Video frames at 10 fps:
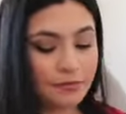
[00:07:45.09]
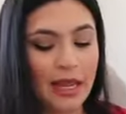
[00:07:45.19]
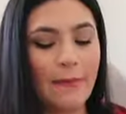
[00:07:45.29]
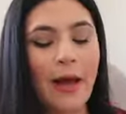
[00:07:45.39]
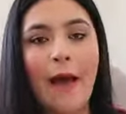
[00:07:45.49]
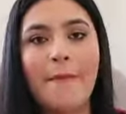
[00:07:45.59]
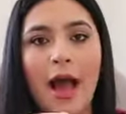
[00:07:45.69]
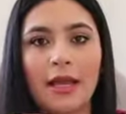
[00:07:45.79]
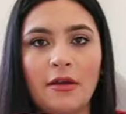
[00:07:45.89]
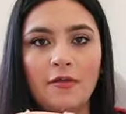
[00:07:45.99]
I'm
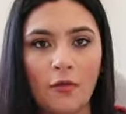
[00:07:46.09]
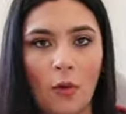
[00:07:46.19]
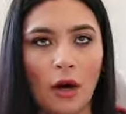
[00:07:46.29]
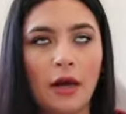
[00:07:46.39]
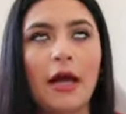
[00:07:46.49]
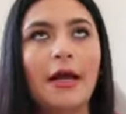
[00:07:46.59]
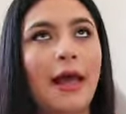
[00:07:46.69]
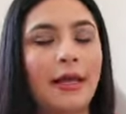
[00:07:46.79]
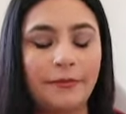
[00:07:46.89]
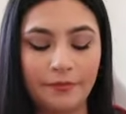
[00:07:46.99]
packing four.
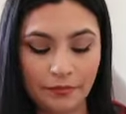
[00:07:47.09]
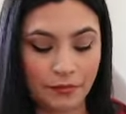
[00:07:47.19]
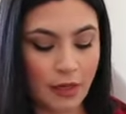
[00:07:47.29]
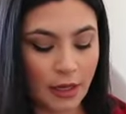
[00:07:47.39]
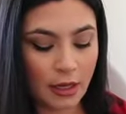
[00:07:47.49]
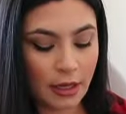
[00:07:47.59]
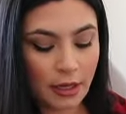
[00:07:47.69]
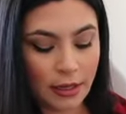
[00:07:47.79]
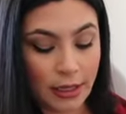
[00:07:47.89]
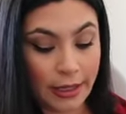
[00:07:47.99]
Again,
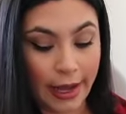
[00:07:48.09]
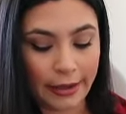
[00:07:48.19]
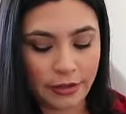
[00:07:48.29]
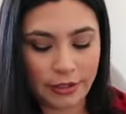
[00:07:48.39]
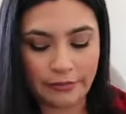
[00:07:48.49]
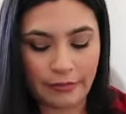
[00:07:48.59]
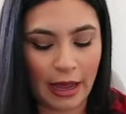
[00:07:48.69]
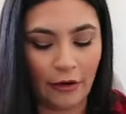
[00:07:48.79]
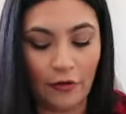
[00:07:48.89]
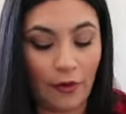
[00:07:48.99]
I don't
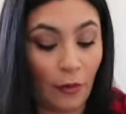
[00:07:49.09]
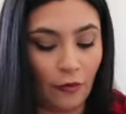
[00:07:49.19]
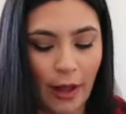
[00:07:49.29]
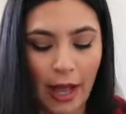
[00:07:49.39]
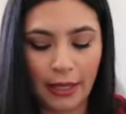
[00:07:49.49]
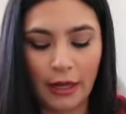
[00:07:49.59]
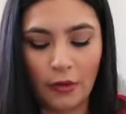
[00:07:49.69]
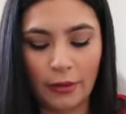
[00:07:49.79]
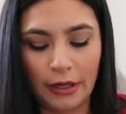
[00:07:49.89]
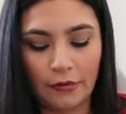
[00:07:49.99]
know if I'm overpacking
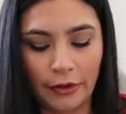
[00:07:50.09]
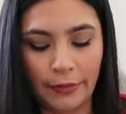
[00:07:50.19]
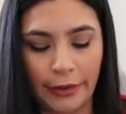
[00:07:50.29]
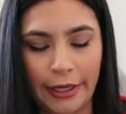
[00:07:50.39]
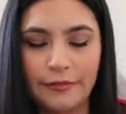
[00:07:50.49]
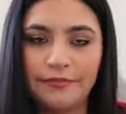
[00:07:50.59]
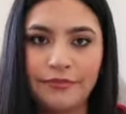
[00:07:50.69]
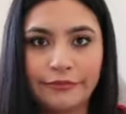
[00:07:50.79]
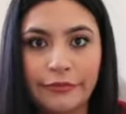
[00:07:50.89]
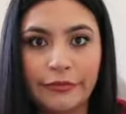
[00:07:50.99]
or whatever, but
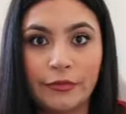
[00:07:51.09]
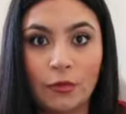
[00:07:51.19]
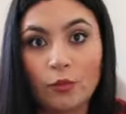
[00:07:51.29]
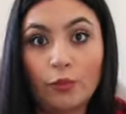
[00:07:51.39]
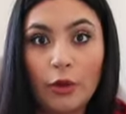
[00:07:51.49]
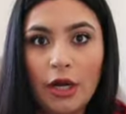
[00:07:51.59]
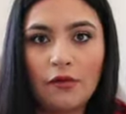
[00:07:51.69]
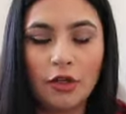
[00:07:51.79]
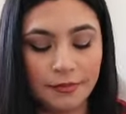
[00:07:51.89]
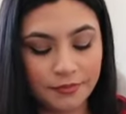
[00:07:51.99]
whatever.